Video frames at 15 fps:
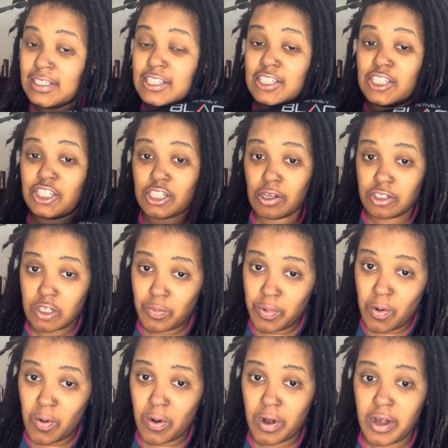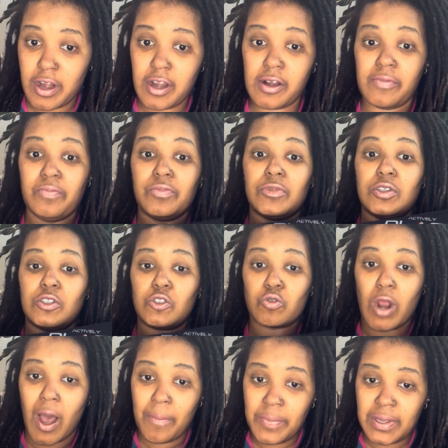show support,
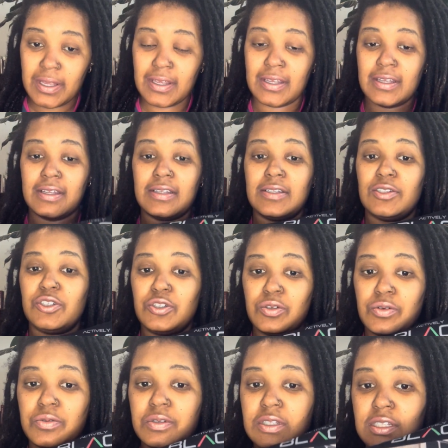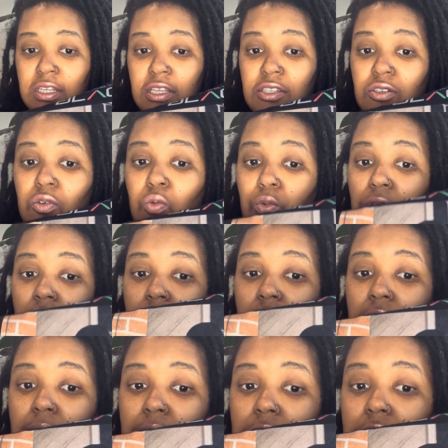drop in to Cecil
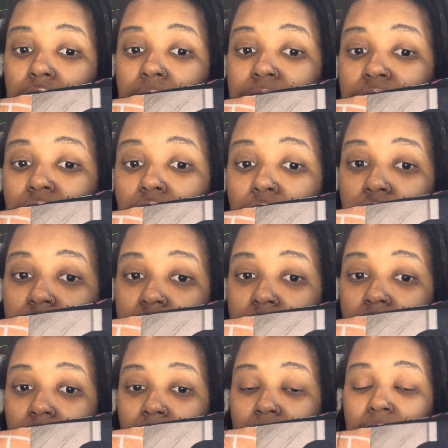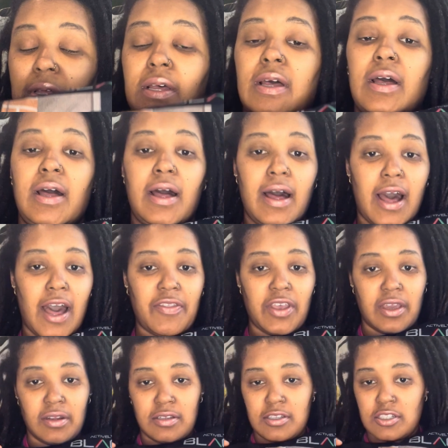Williams Museum. I think
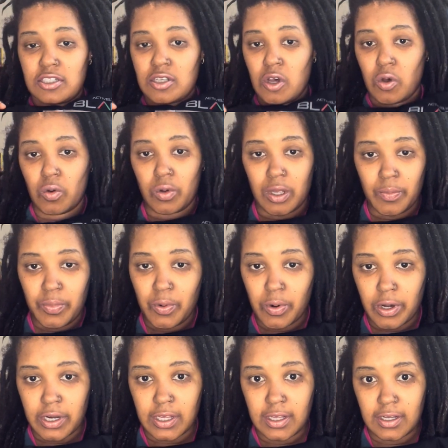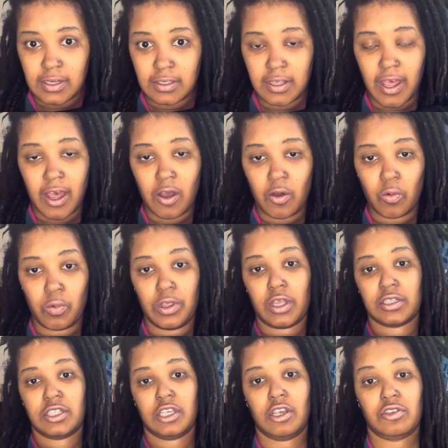it is so important that we
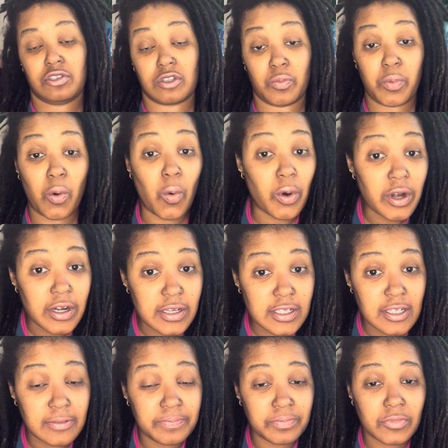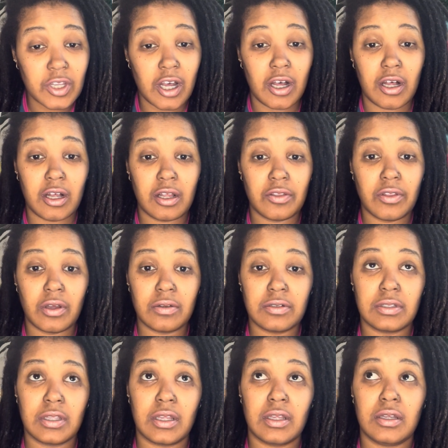continue to support those
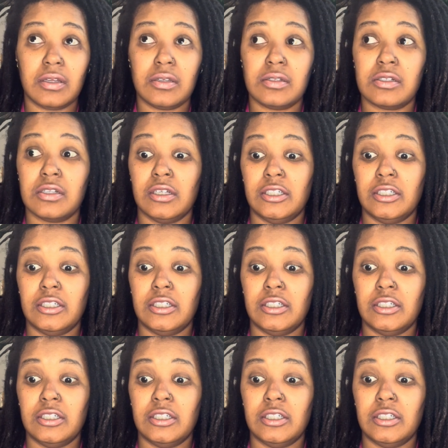things,